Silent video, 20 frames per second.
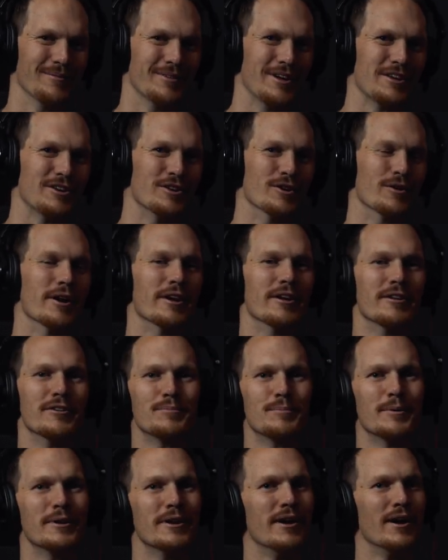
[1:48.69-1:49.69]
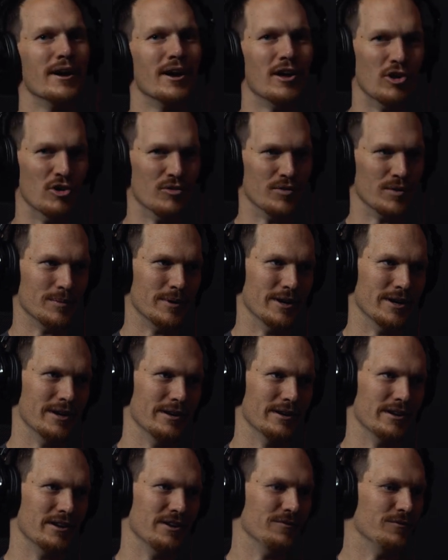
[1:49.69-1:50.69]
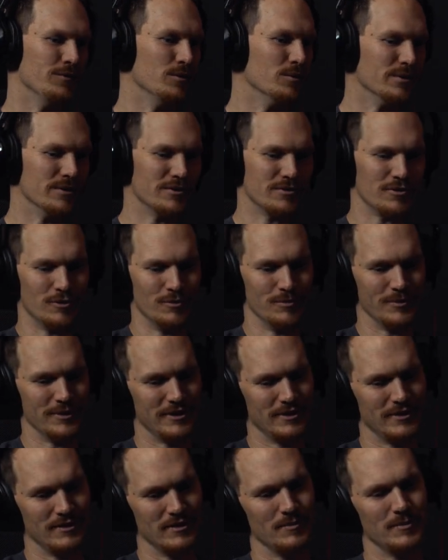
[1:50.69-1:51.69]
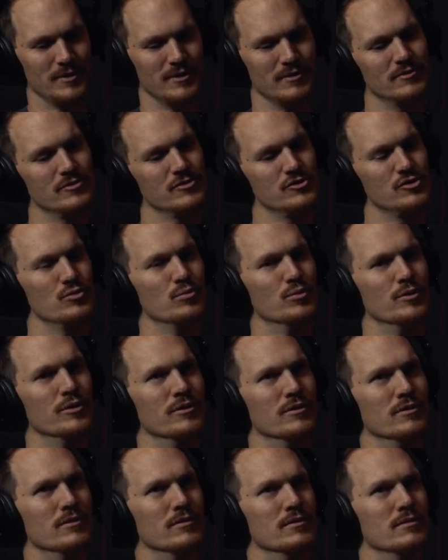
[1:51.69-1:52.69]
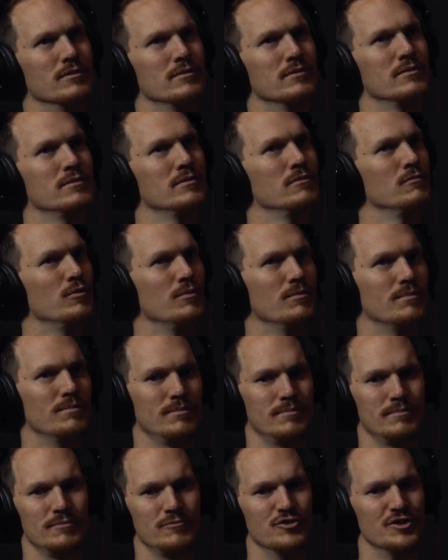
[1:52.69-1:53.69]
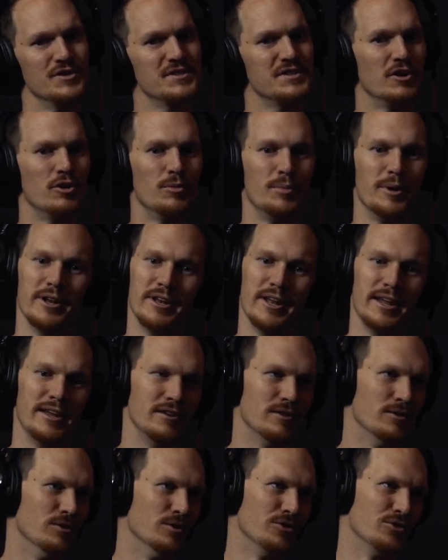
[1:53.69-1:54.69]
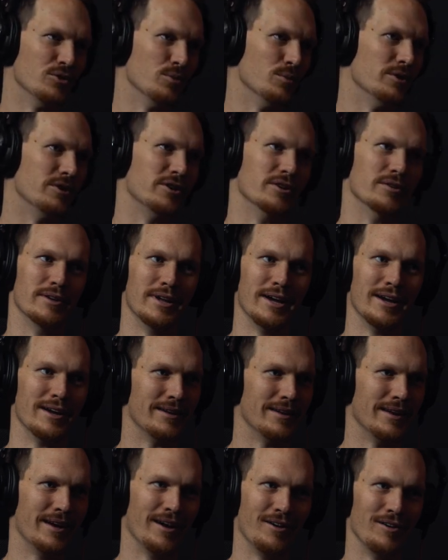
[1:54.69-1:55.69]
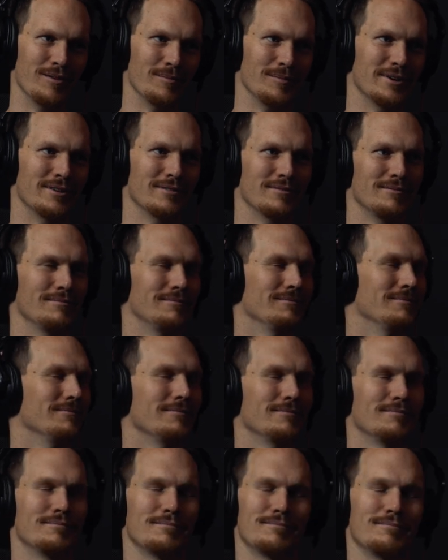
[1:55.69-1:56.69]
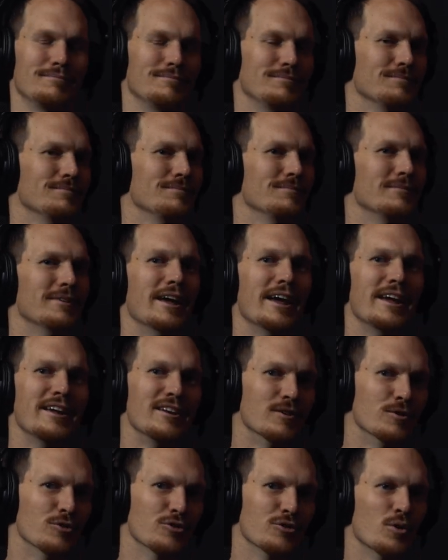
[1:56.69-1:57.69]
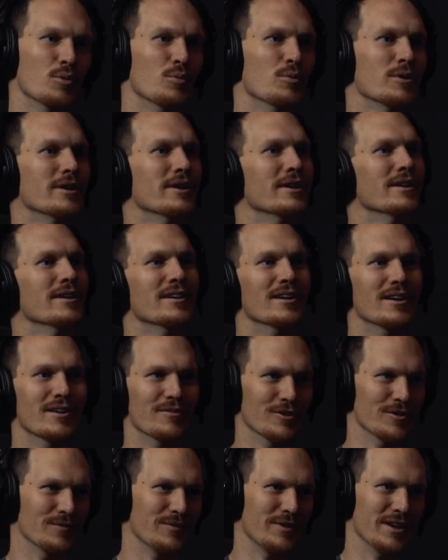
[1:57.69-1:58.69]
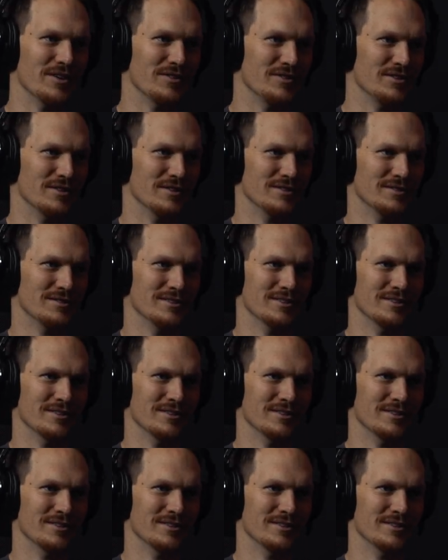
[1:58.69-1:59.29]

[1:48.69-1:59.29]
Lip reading: You know, and it's been a hell of a ride. And if you would have told me, I mean, shoot, we just celebrated 8 years, so we're in year 9 now. I mean, 8 years ago would never have guessed this.